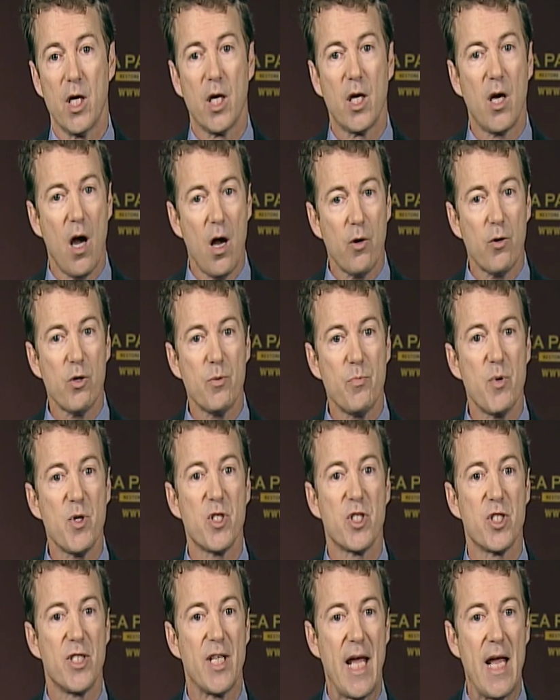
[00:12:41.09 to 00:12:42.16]
Congress must
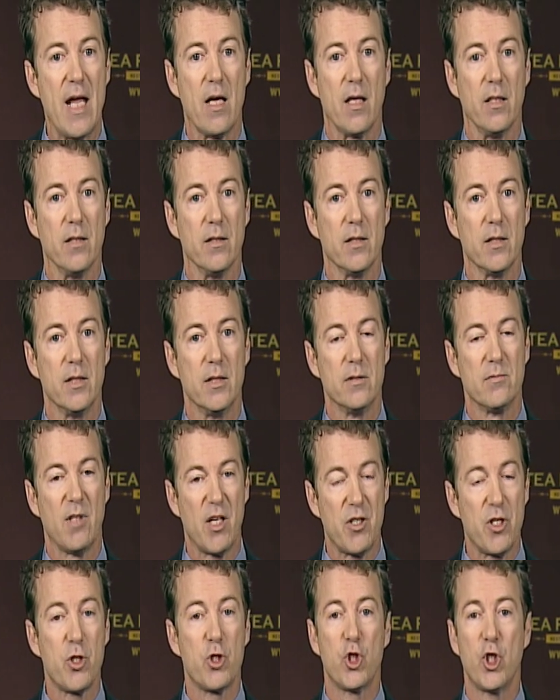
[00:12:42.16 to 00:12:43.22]
stand
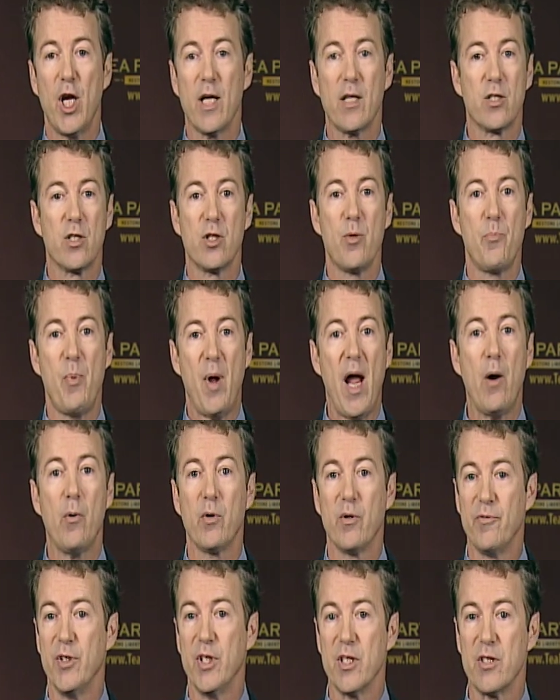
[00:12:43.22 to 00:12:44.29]
as a check to the power
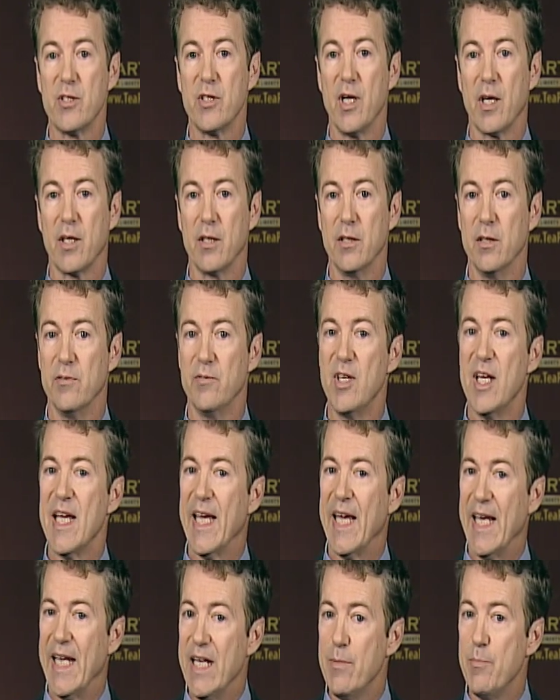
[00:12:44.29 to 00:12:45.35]
of the executive,
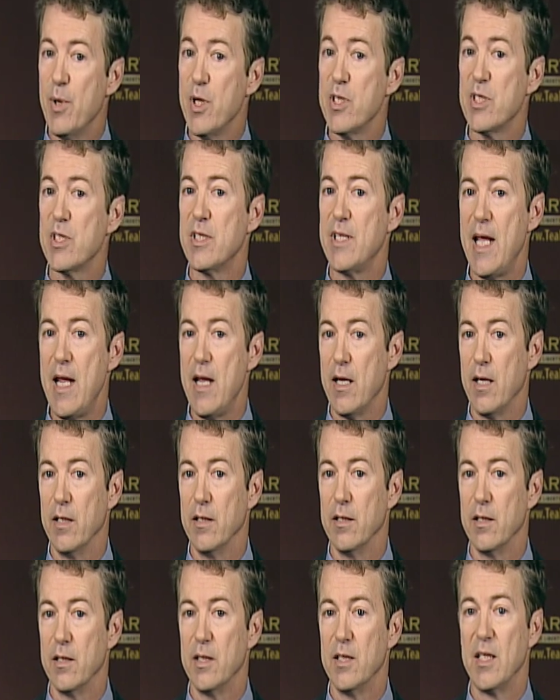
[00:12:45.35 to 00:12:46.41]
and it must
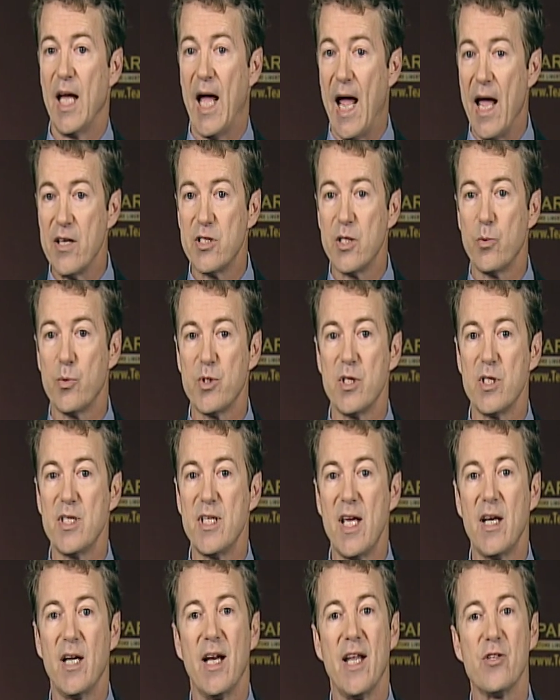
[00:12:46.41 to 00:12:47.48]
stand as it was
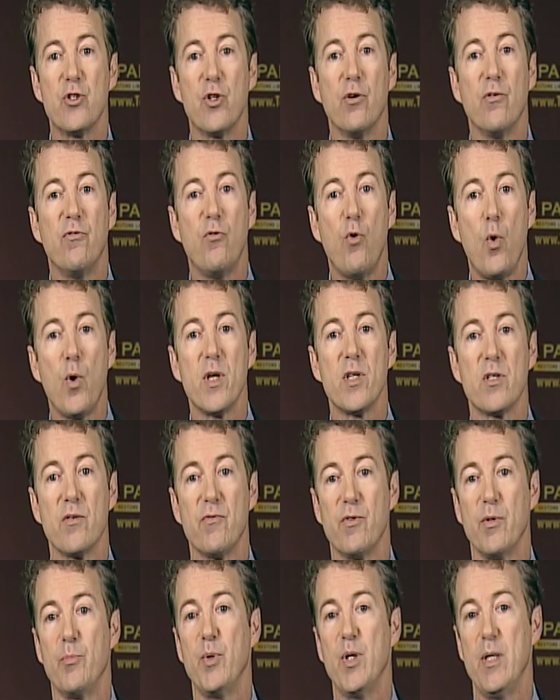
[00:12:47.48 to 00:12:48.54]
intended, as the voice of
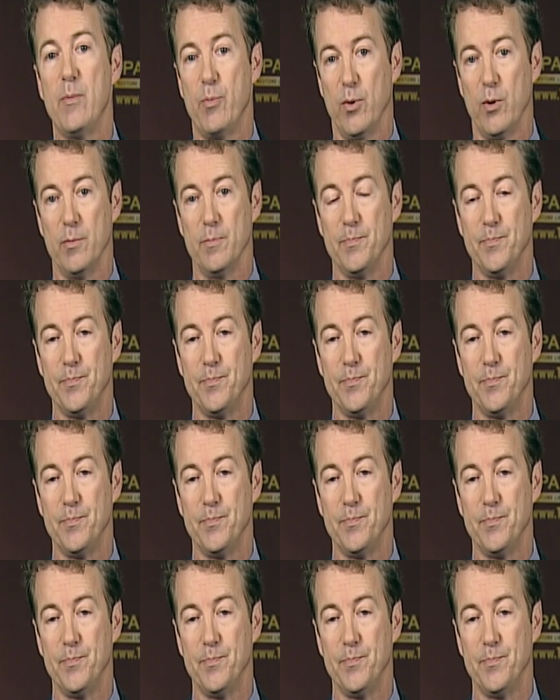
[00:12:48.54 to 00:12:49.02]
the people.